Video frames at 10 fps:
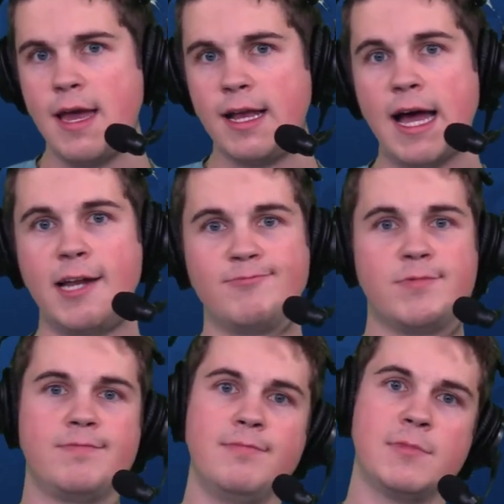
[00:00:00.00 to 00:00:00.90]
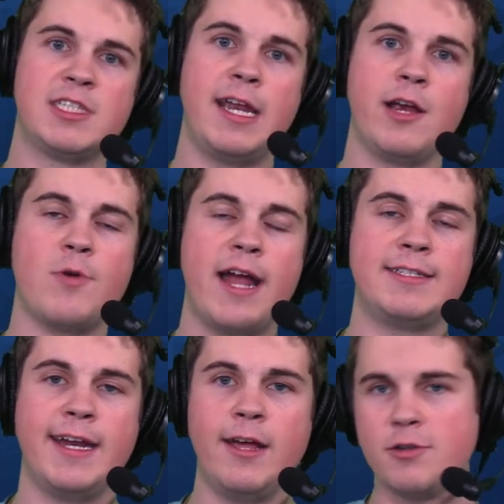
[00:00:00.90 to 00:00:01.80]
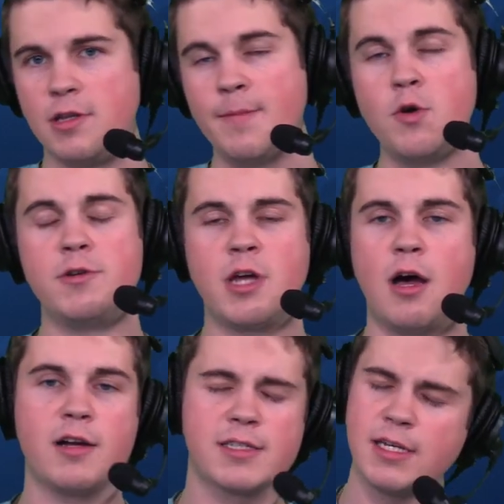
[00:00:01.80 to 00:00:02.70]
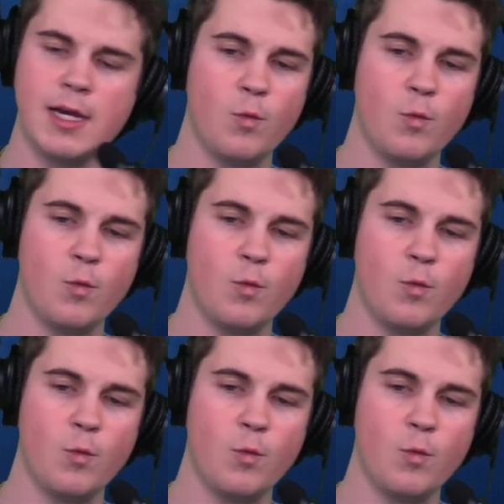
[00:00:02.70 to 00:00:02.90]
Got sending Ryan Tannehill to the moon talks.